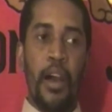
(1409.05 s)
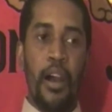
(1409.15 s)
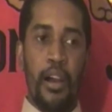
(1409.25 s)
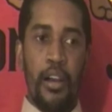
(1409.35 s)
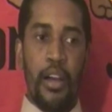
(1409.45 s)

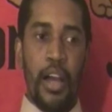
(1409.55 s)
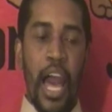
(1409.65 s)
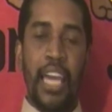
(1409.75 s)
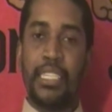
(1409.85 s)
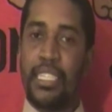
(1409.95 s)

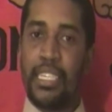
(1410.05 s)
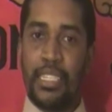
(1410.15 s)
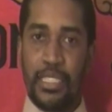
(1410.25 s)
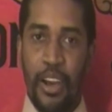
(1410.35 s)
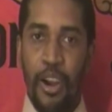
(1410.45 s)

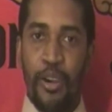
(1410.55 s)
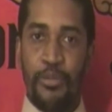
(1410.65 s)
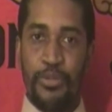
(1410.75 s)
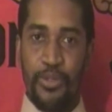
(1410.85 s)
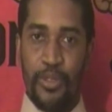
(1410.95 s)
ideas
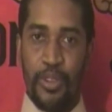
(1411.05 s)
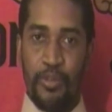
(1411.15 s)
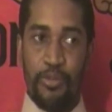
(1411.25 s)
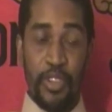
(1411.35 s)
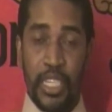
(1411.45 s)
of
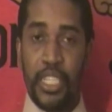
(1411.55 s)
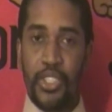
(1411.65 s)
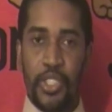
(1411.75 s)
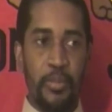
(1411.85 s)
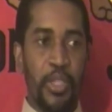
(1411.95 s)

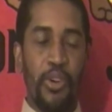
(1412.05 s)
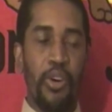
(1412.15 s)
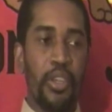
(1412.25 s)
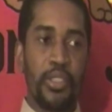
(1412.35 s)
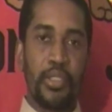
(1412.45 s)
religion,
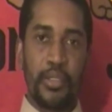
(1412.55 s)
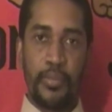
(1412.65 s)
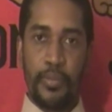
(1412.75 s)
because